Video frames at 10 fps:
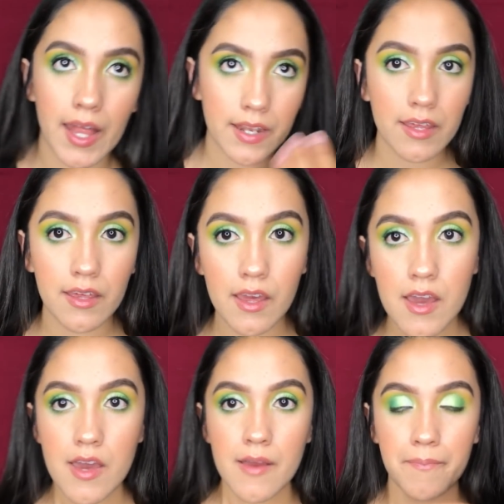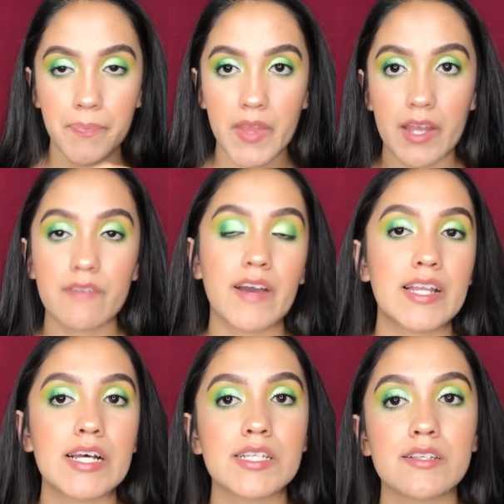any
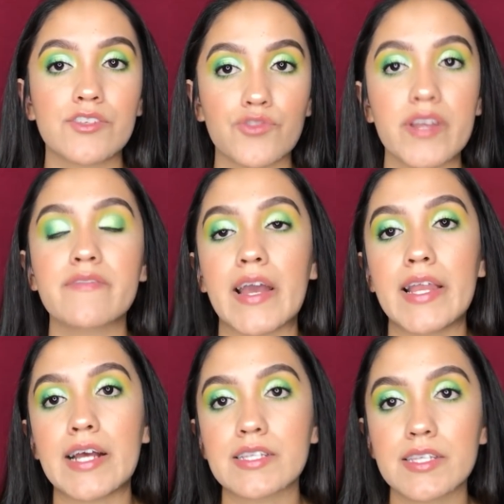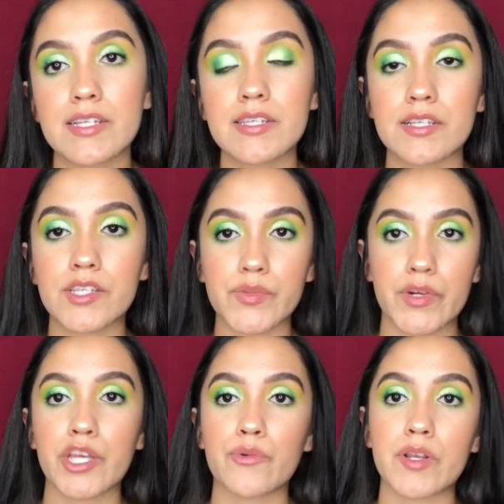joint finances, this is where
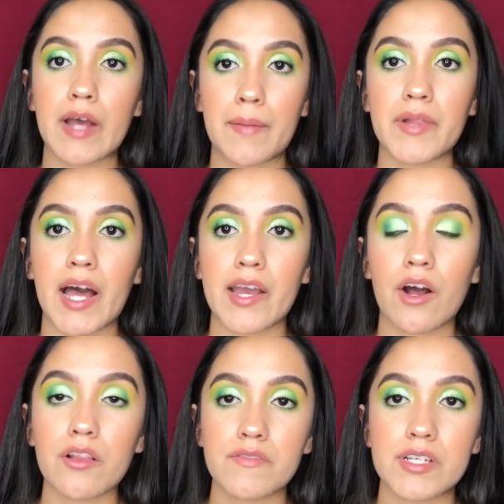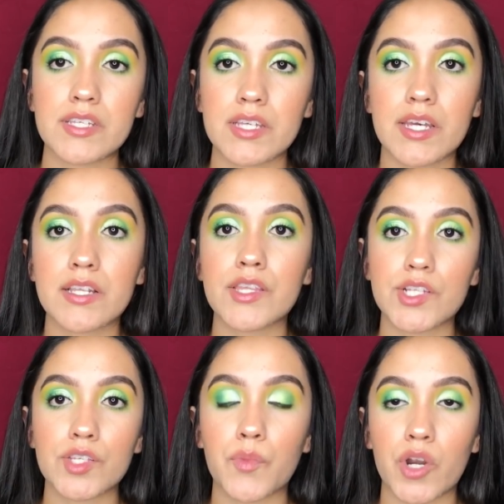you would apply all of this in the
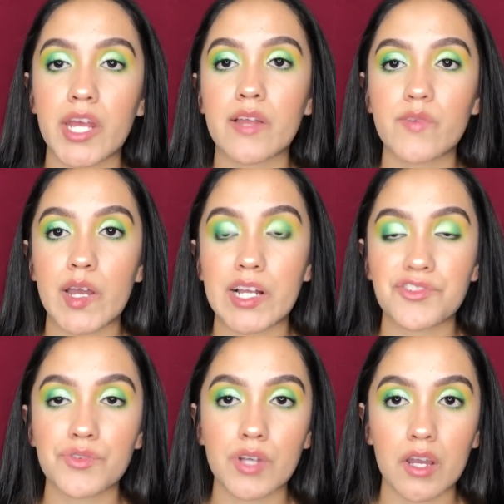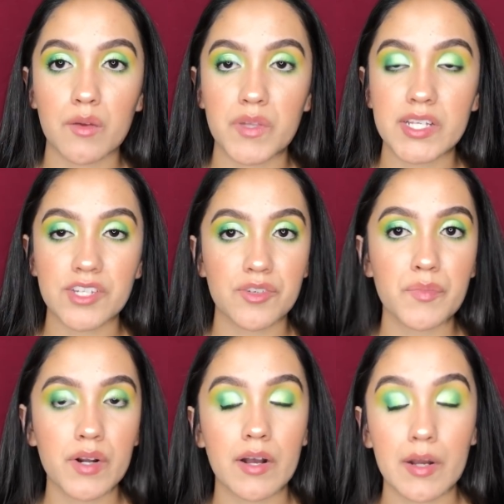supporting and financial documentation
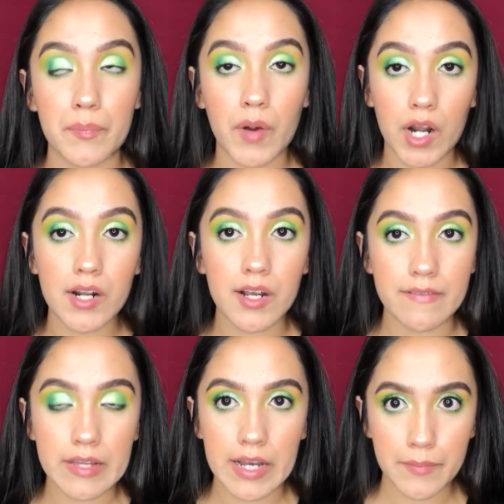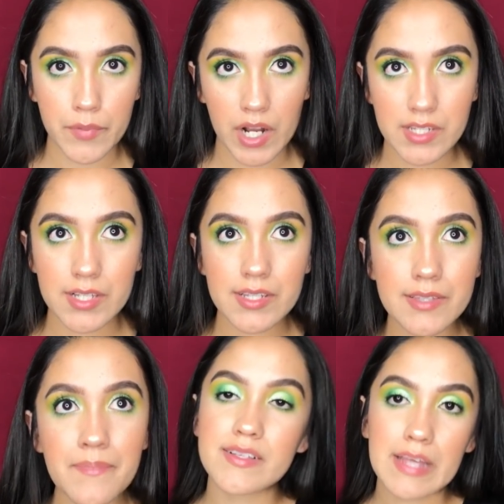part of the process.
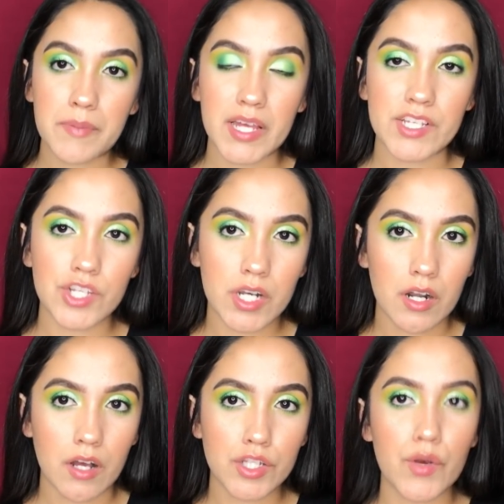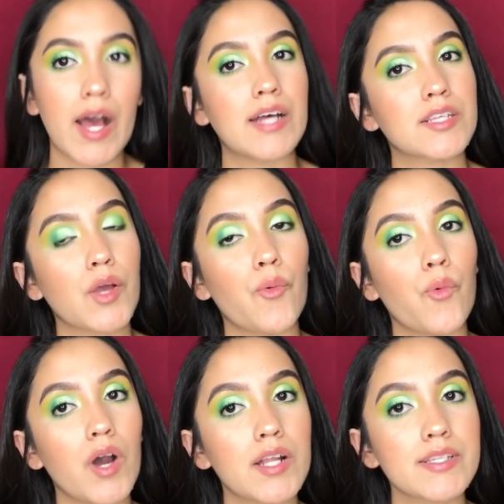In this application, it also asks
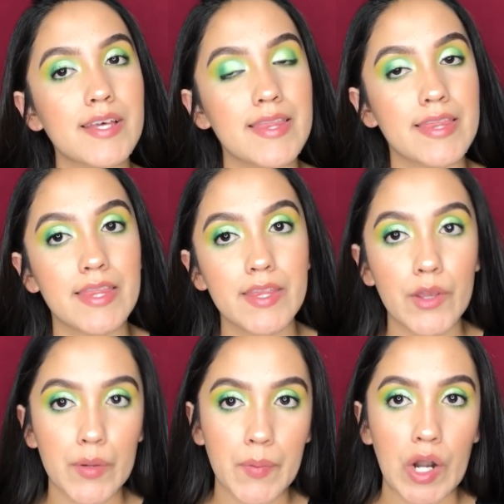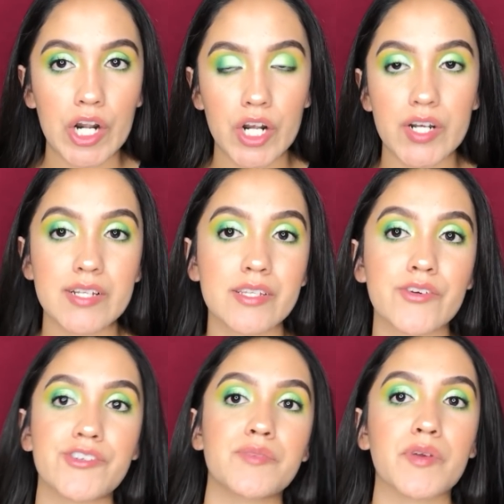what your partner is
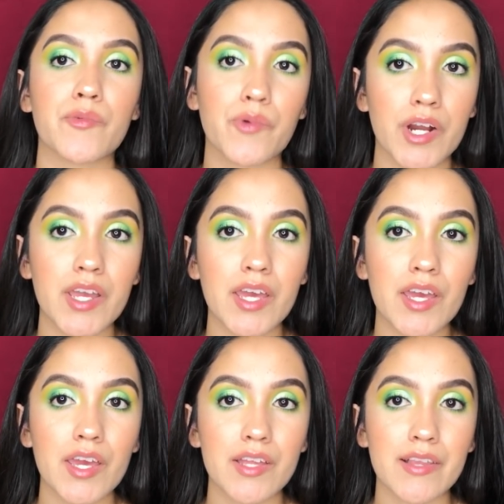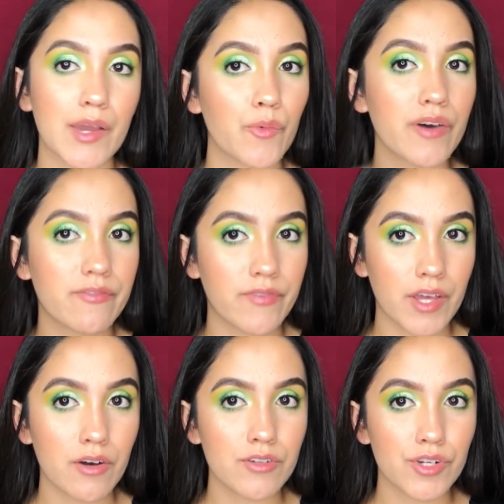going to be working in, like what
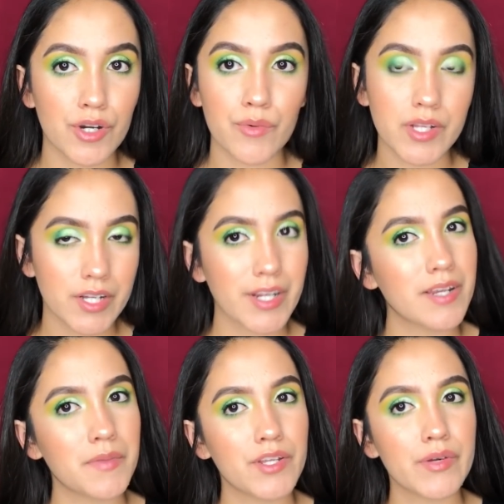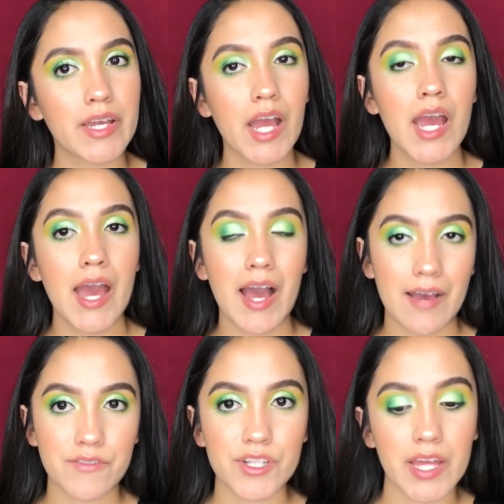field or what they're going to be doing
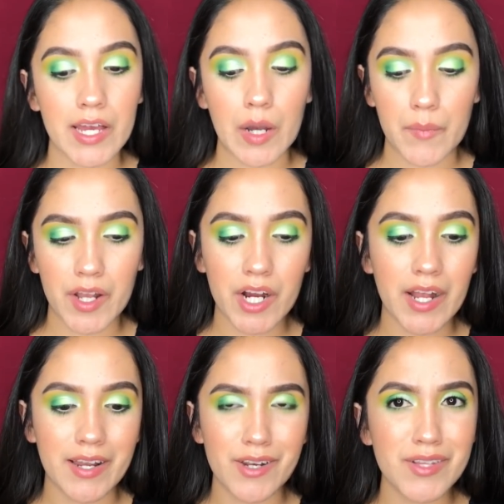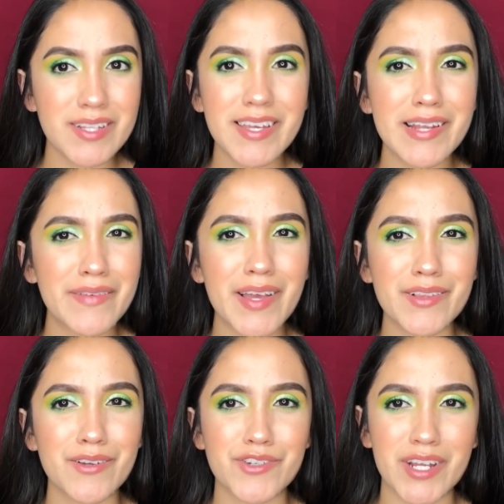after they come here. And I know that's kind of like a
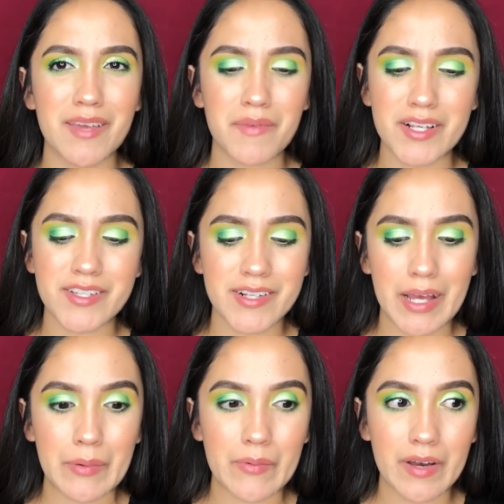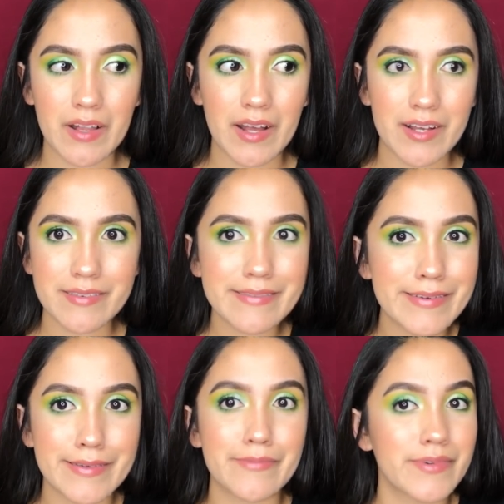little tricky, because you're like, well,
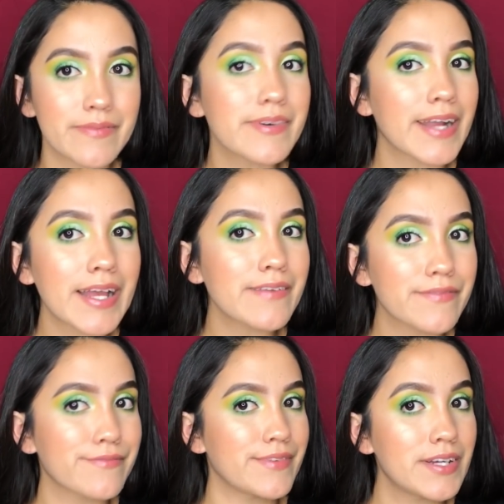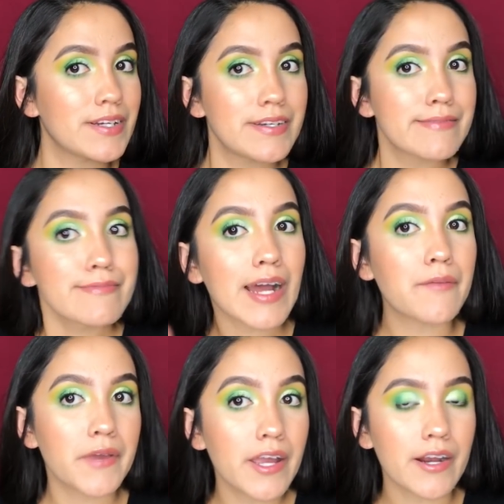we kind of gotta
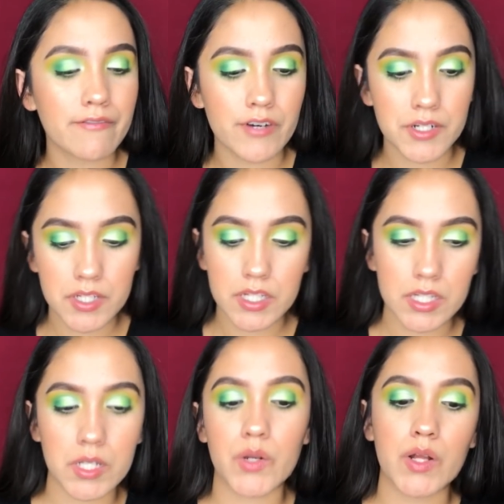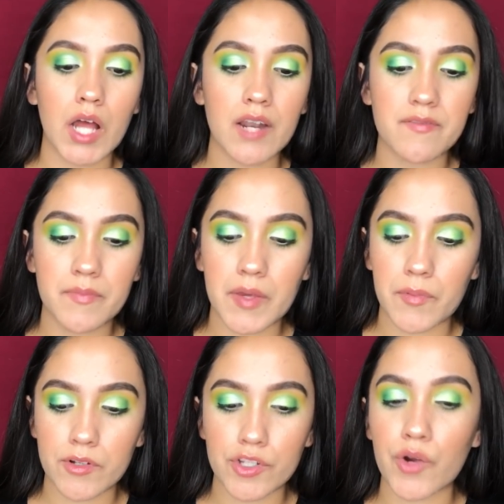be here first, because you know a lot of
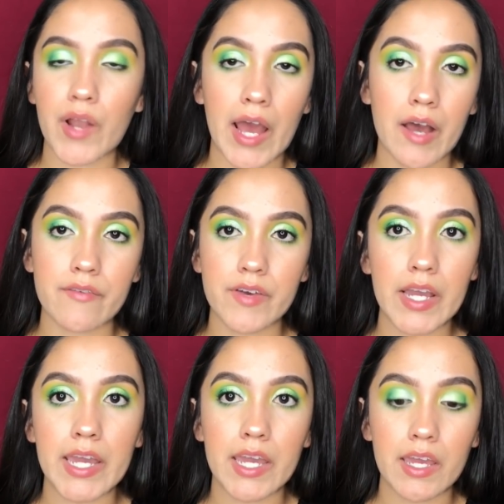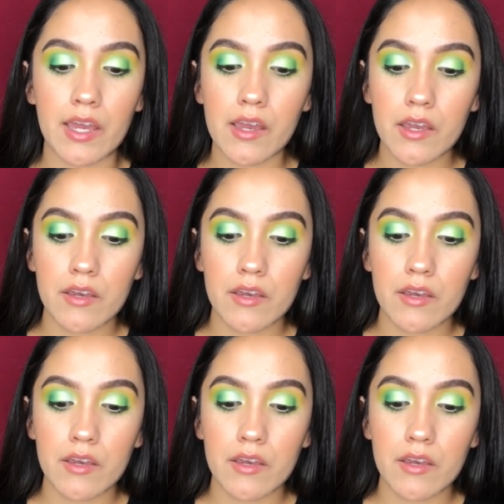people don't have a